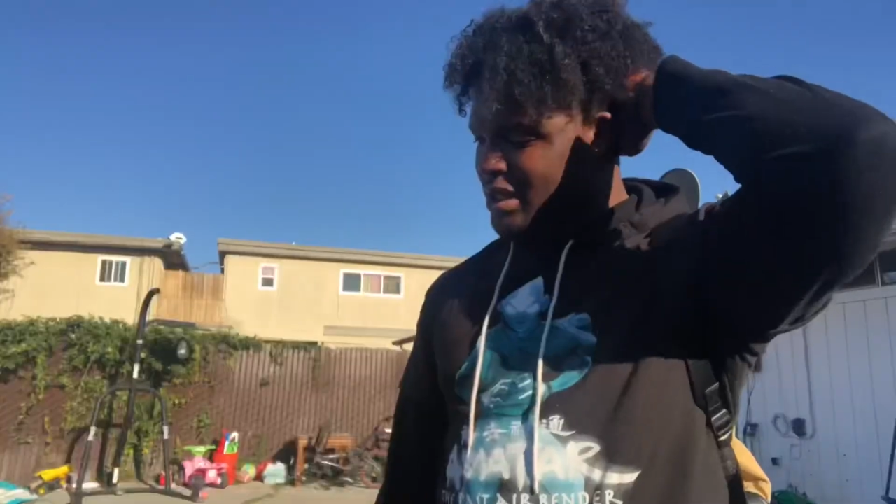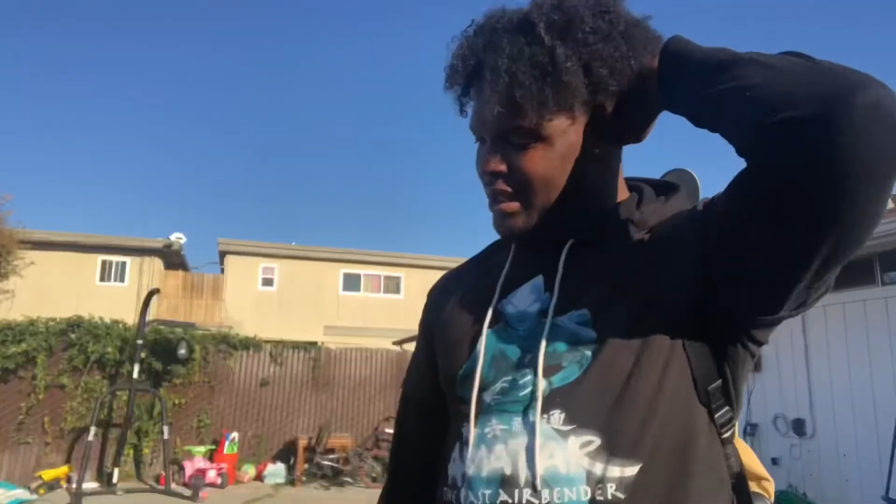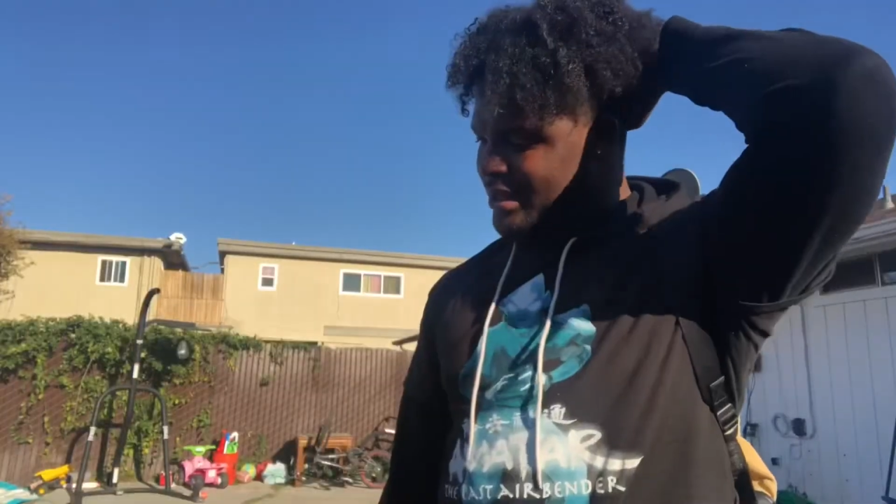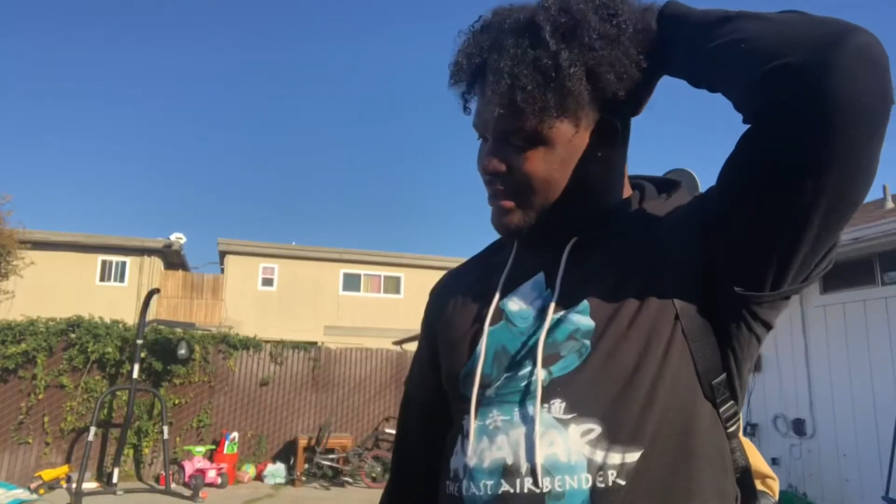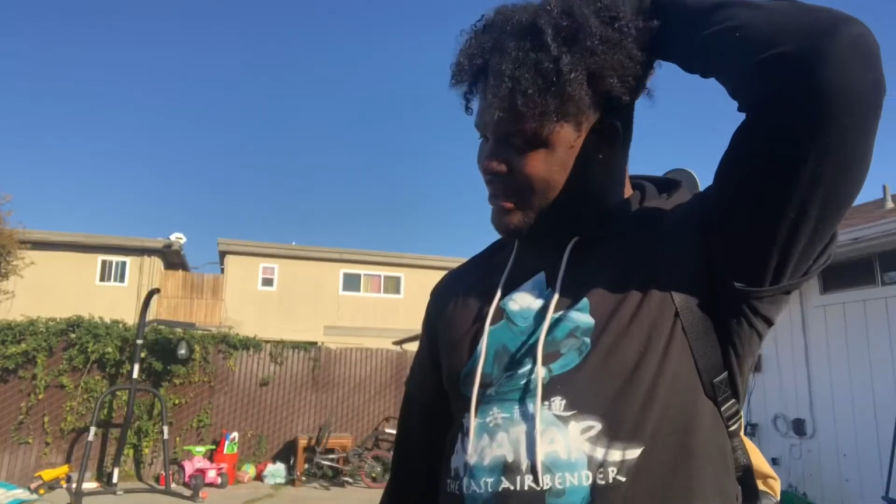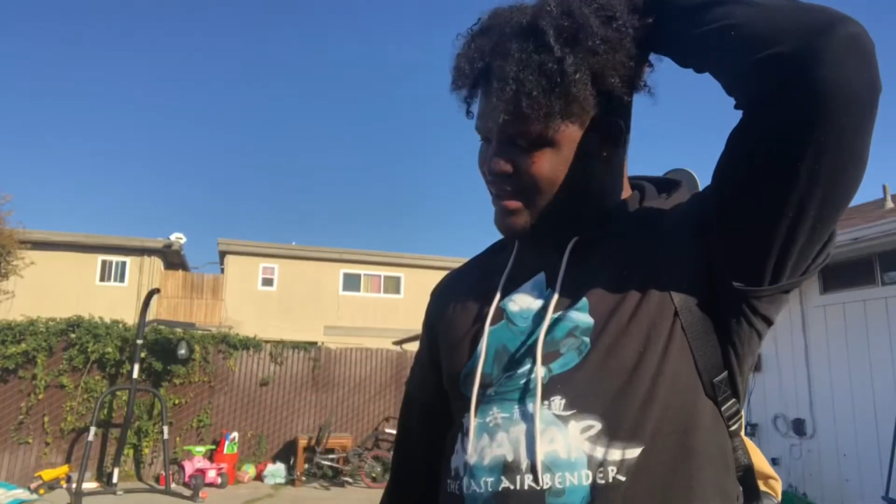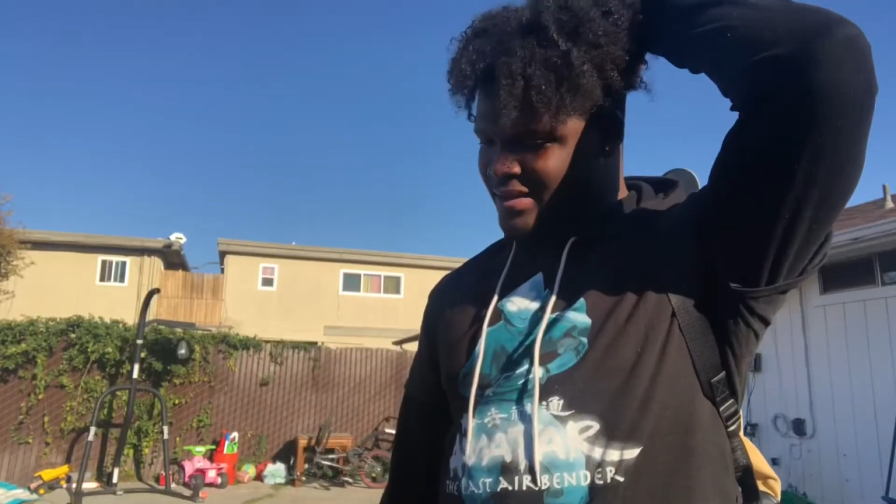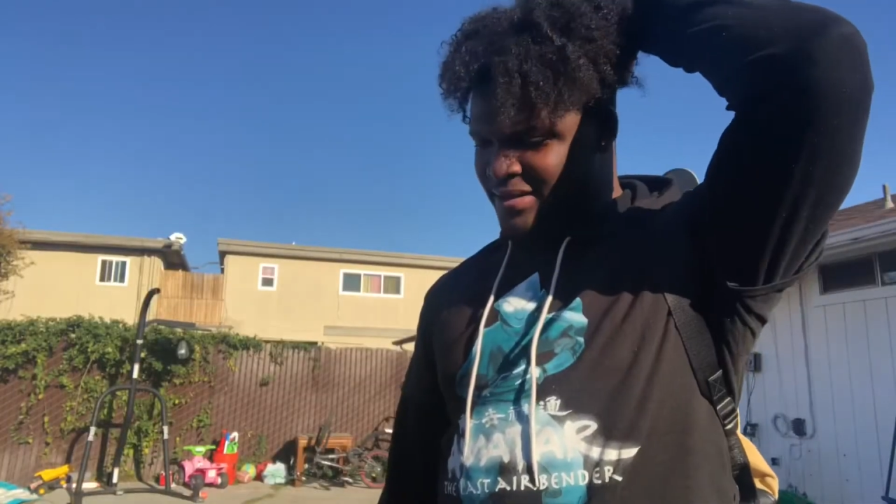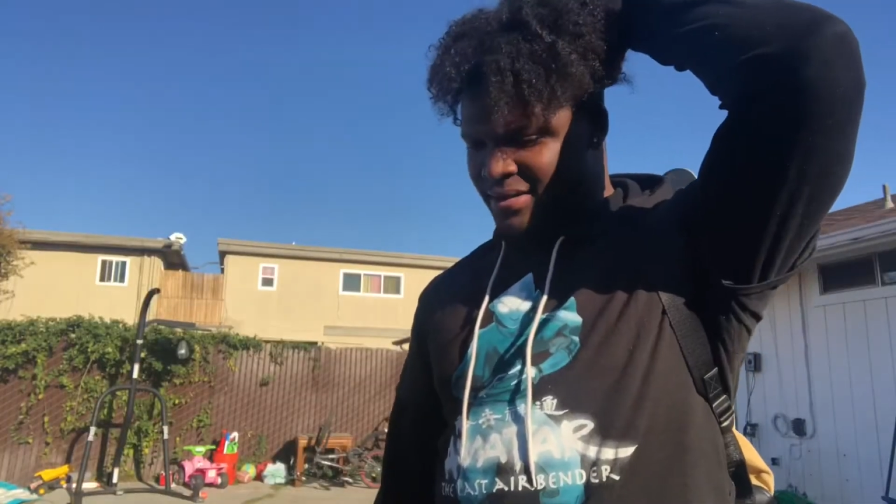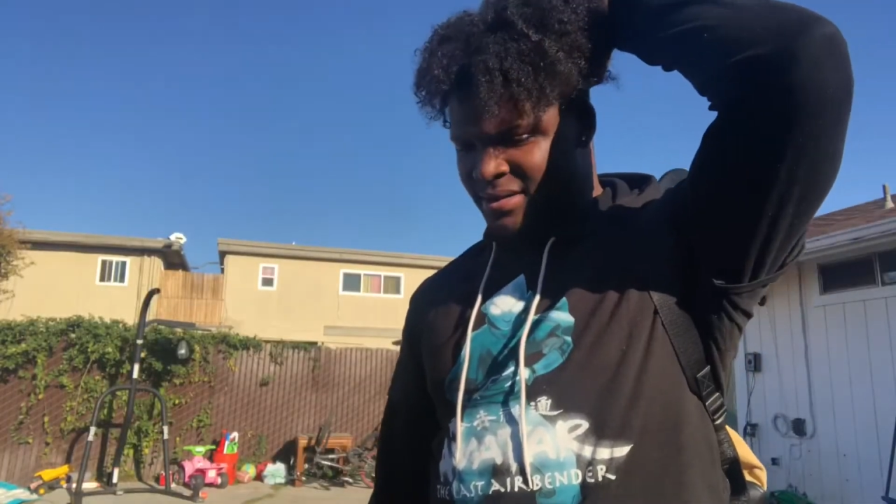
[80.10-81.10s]
be
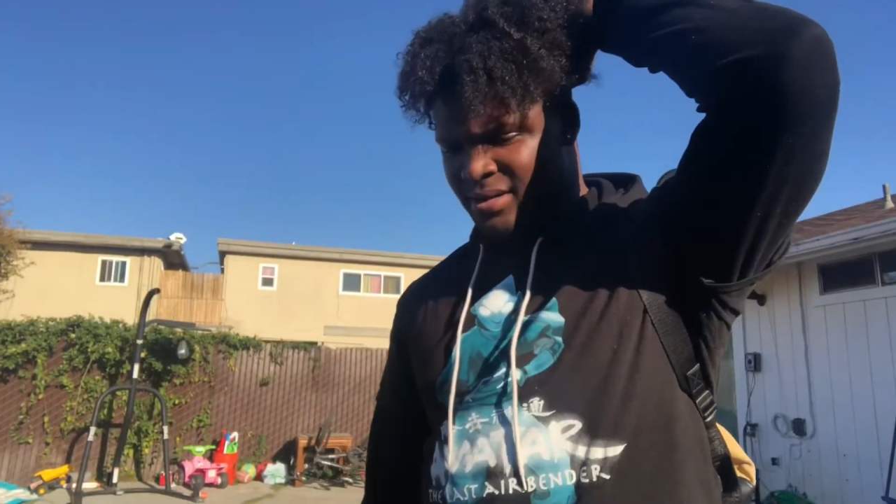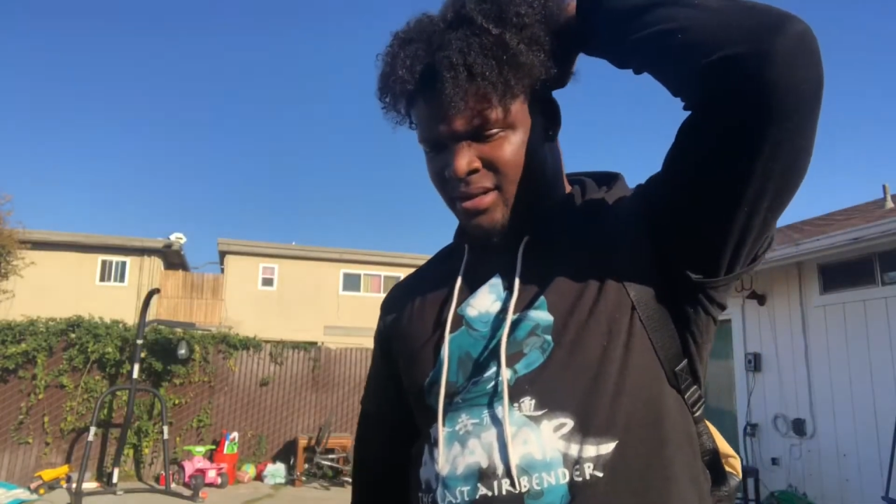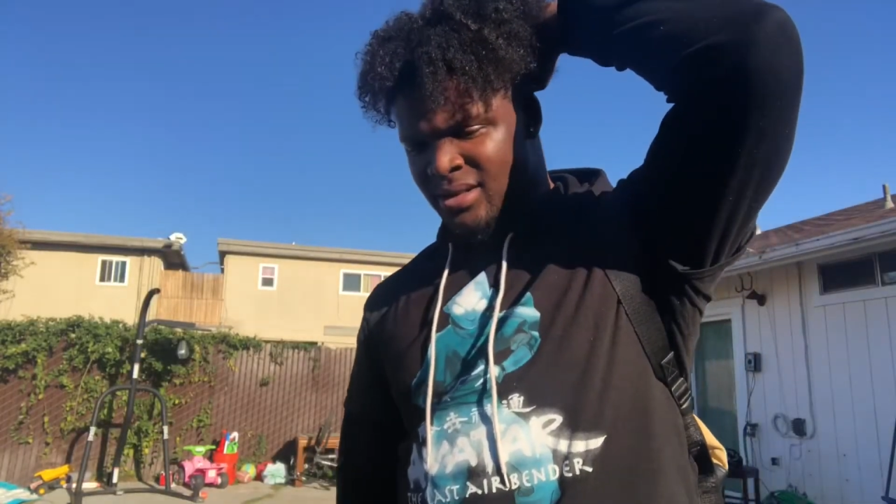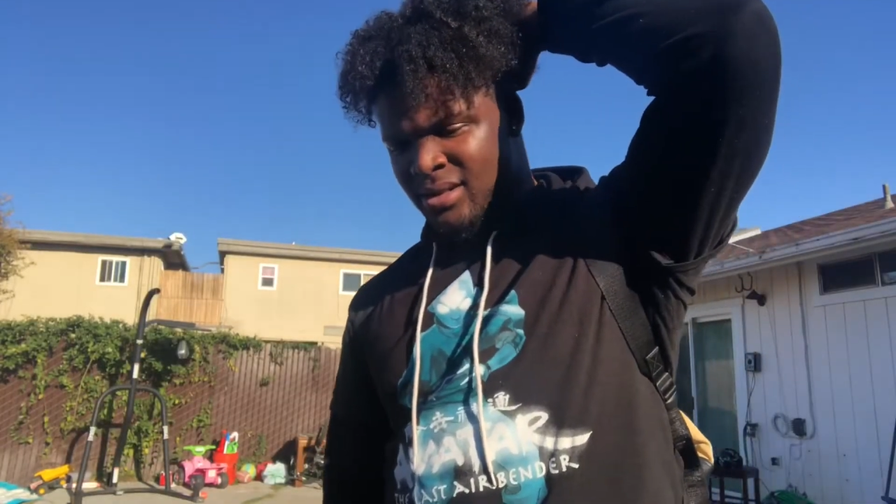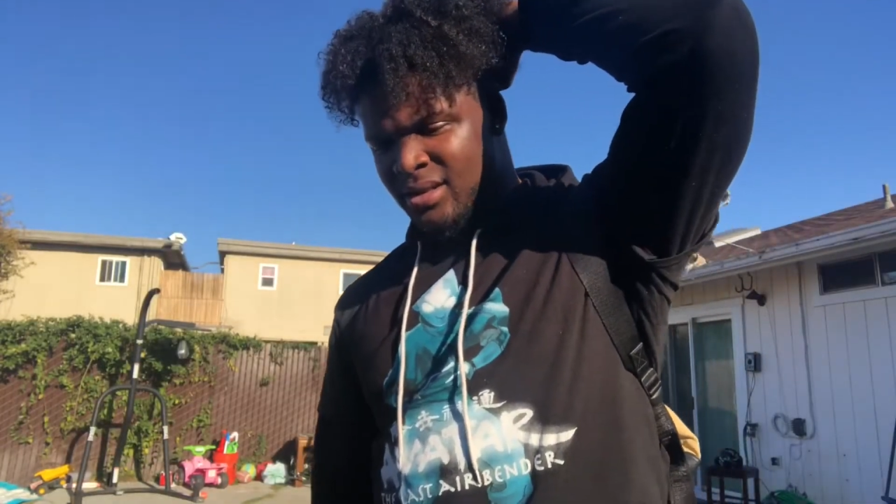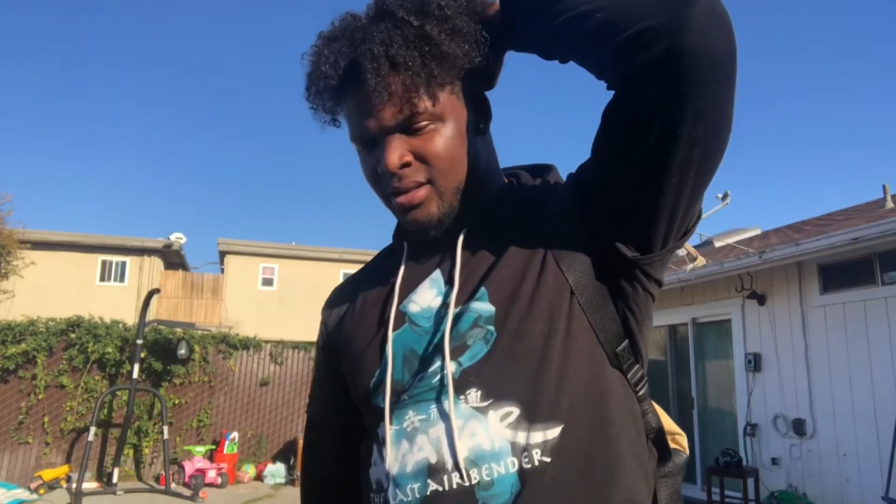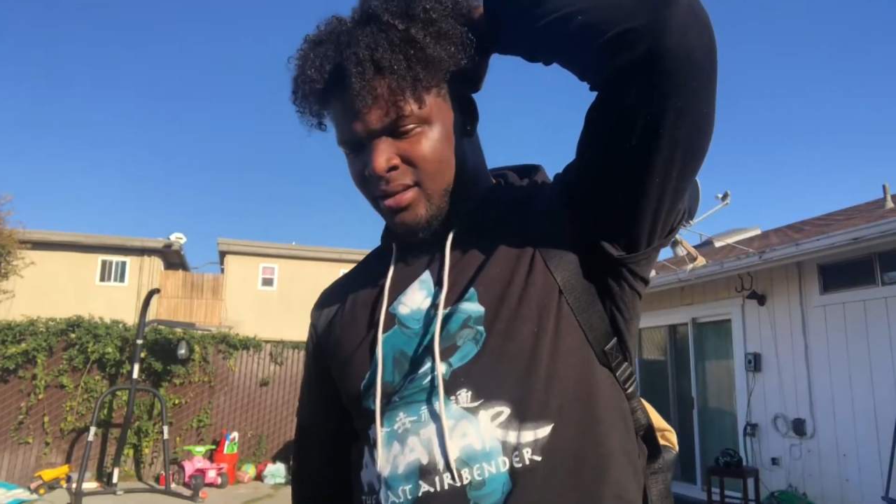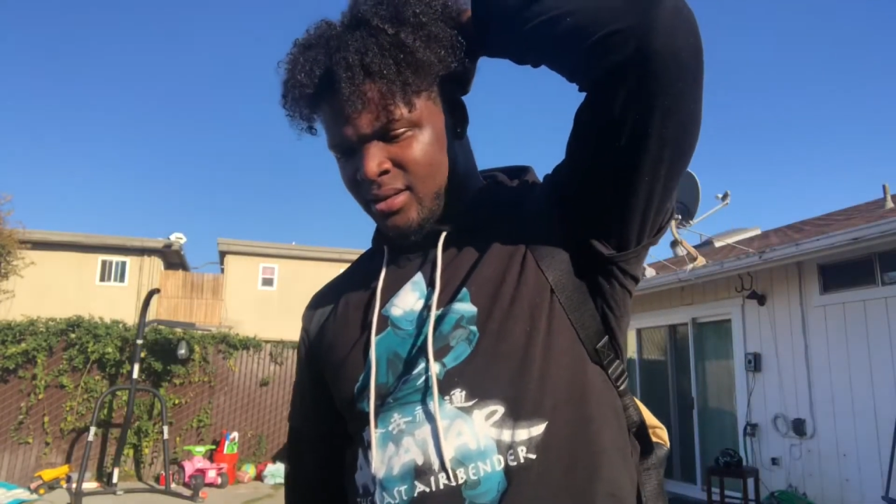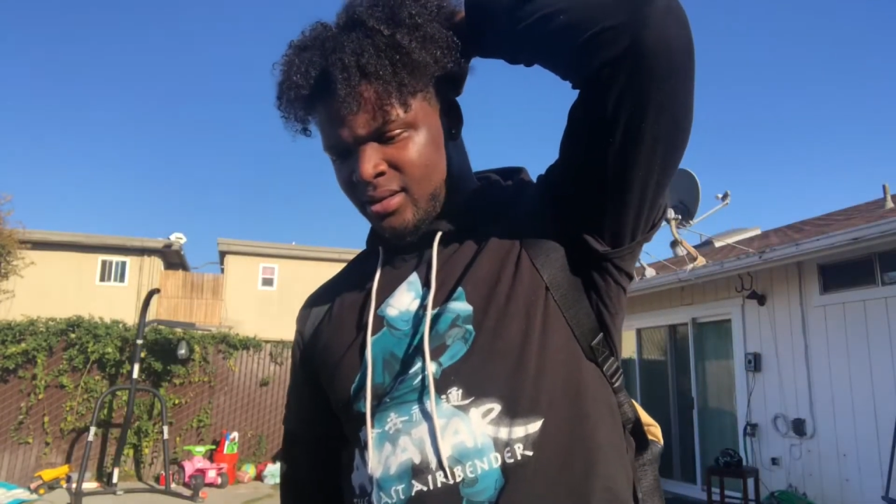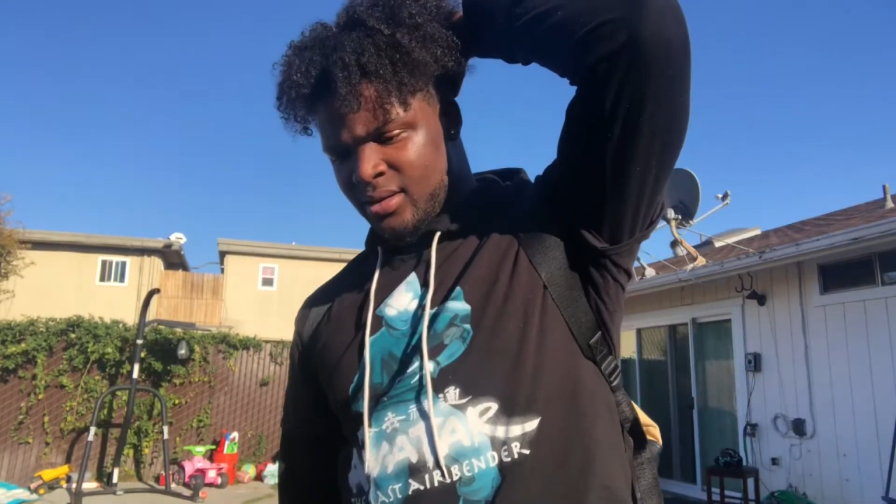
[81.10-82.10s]
prepared for that.
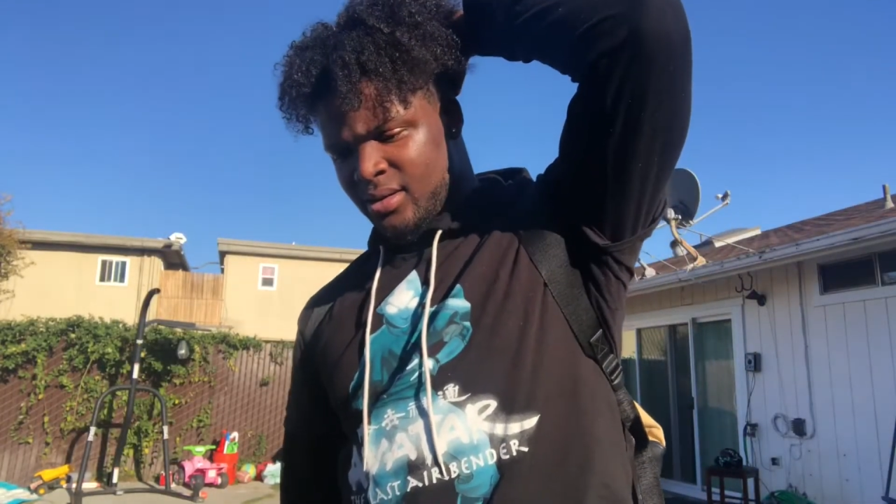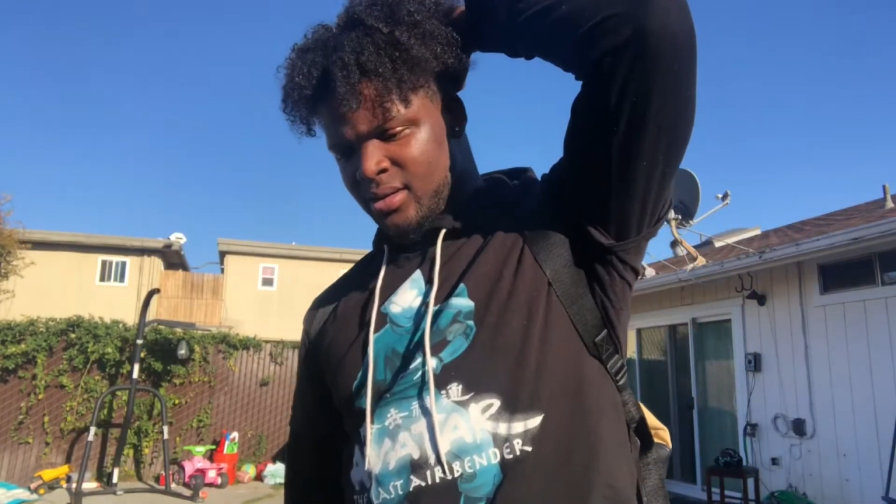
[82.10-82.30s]
Cause